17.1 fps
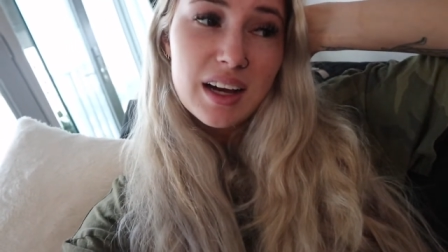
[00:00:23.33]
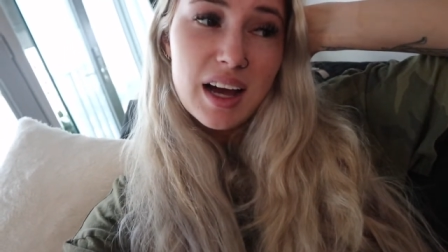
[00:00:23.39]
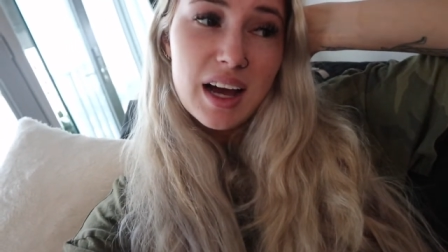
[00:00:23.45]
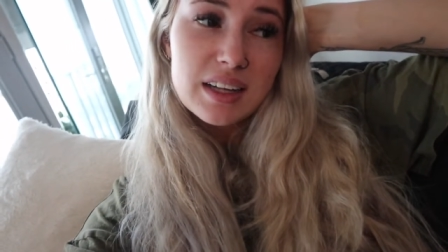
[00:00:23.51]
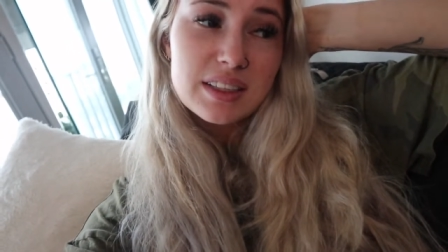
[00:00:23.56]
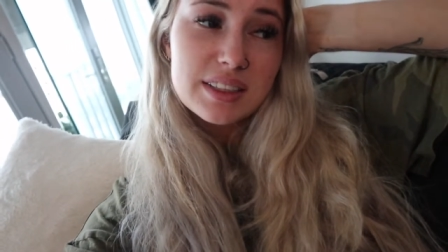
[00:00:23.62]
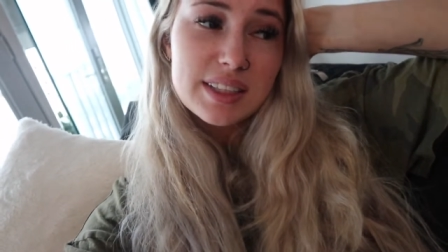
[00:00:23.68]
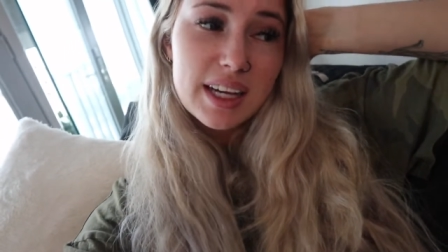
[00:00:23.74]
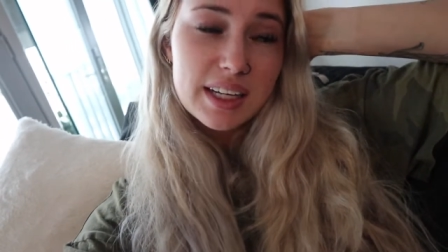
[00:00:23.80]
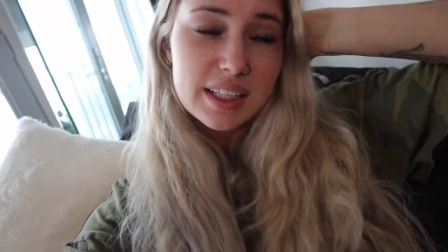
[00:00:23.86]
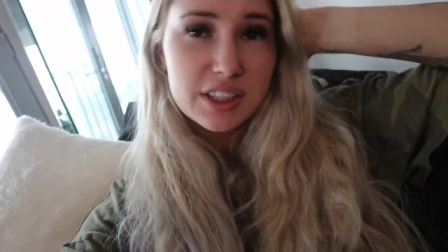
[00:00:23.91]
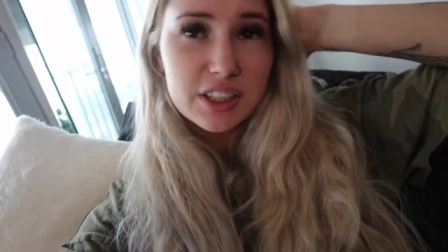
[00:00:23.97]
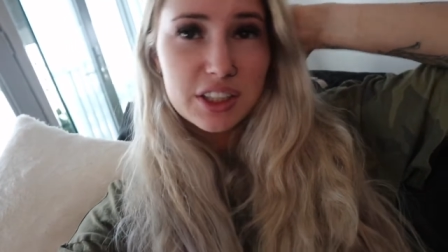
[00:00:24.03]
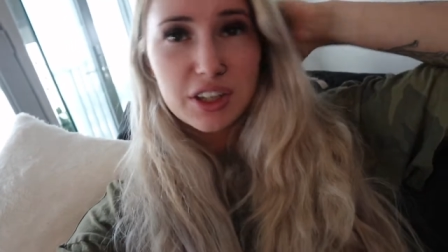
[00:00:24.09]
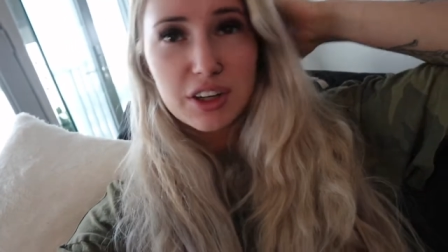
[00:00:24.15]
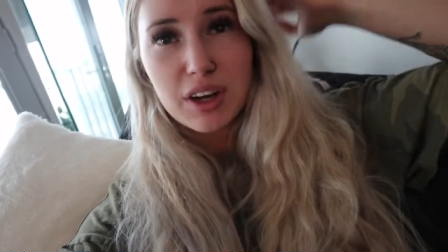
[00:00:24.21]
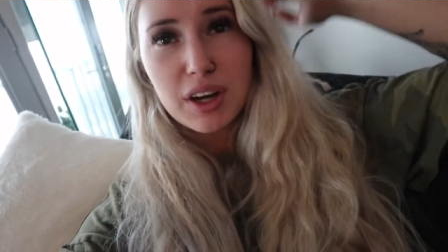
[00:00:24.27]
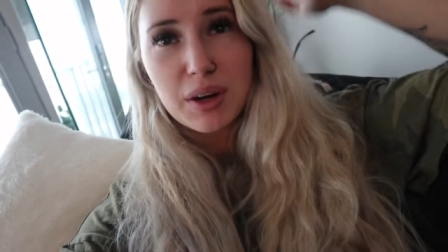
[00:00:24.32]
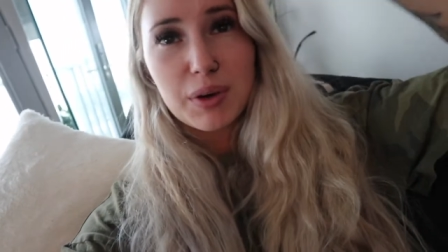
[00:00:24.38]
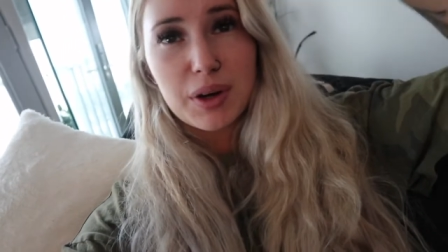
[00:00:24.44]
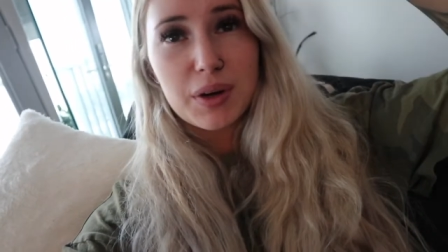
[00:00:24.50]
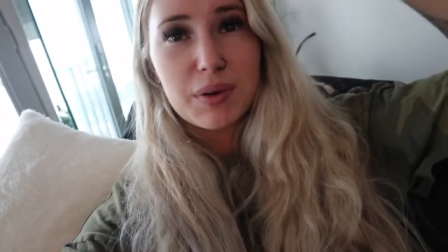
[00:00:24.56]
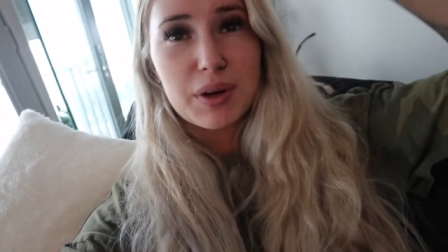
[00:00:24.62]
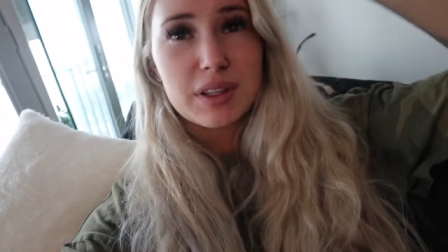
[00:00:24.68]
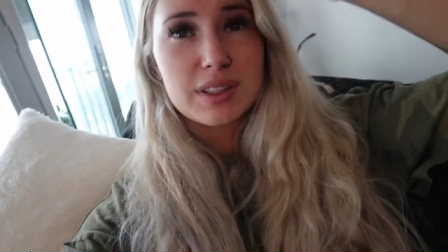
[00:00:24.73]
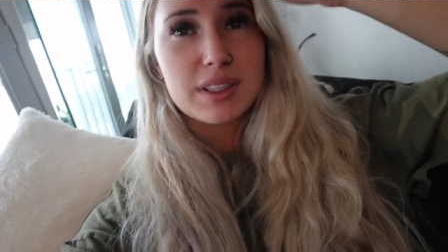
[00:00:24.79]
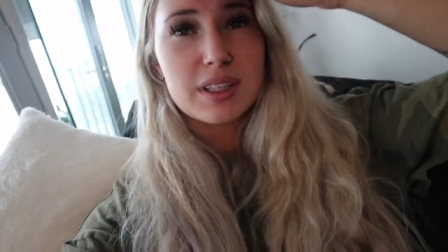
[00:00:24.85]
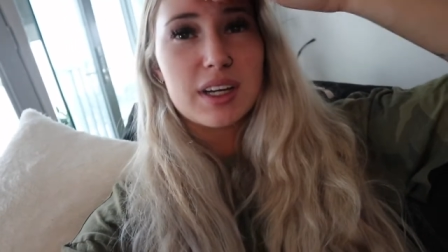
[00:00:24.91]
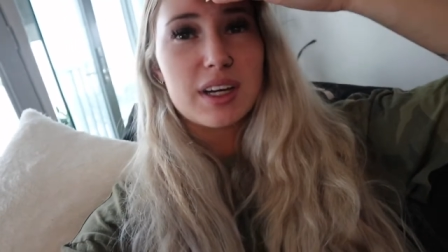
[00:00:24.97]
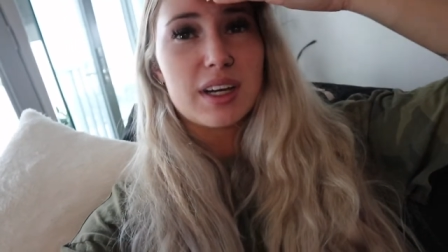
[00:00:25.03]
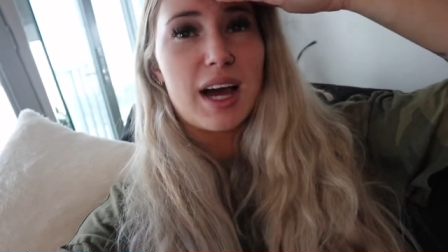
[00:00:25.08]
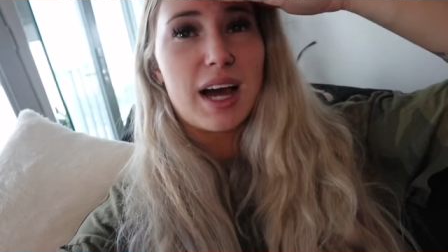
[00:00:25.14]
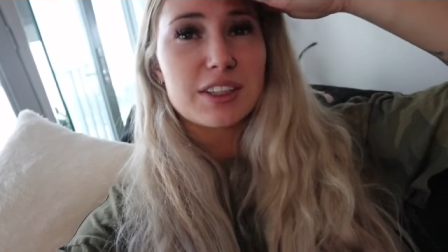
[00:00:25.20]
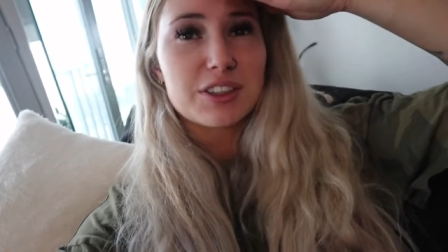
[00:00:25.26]
had to text the girl I work with to
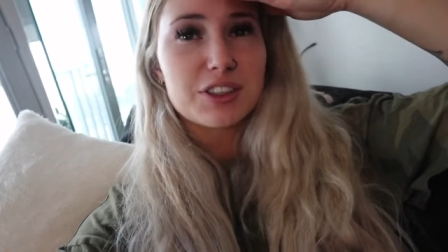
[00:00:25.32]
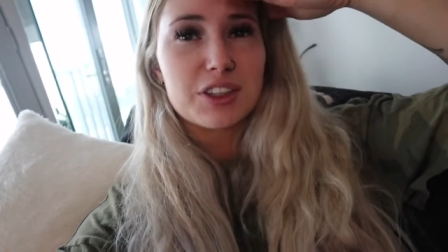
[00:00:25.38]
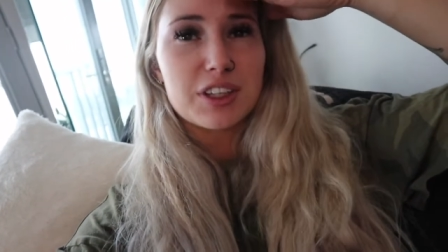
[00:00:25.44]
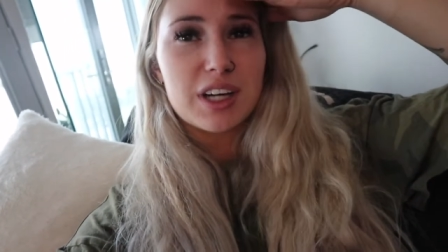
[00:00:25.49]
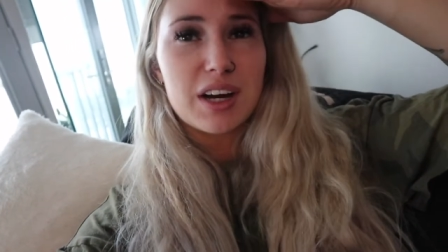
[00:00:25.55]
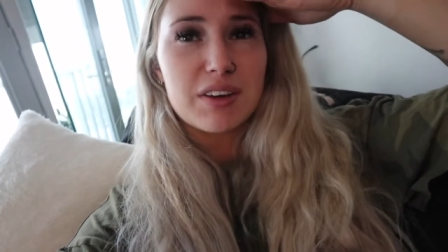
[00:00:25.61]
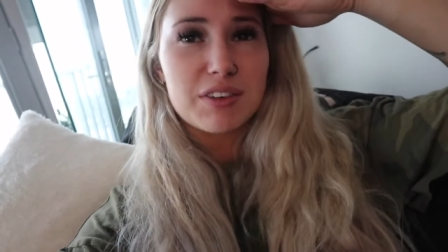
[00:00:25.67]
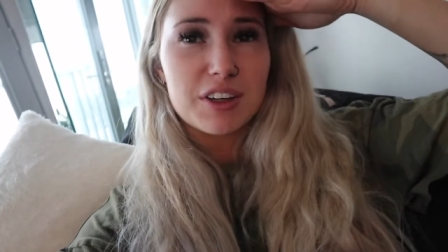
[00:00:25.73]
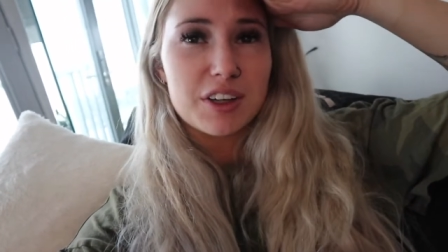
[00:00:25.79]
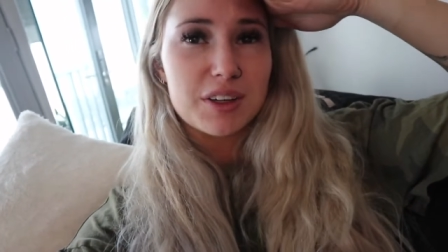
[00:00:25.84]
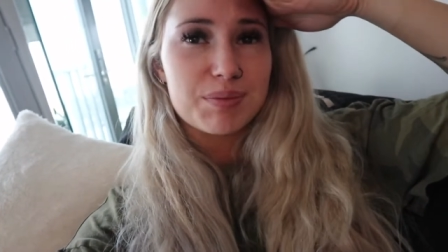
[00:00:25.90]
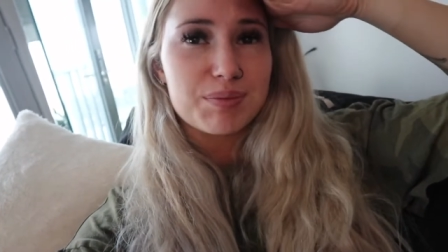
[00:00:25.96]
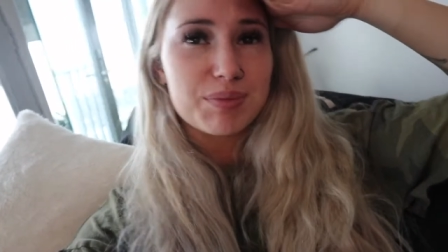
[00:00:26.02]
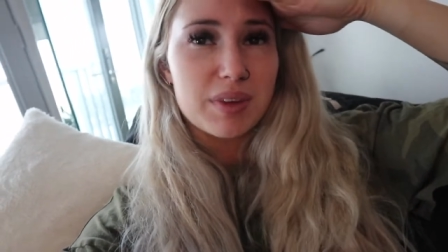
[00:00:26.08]
ask her to cover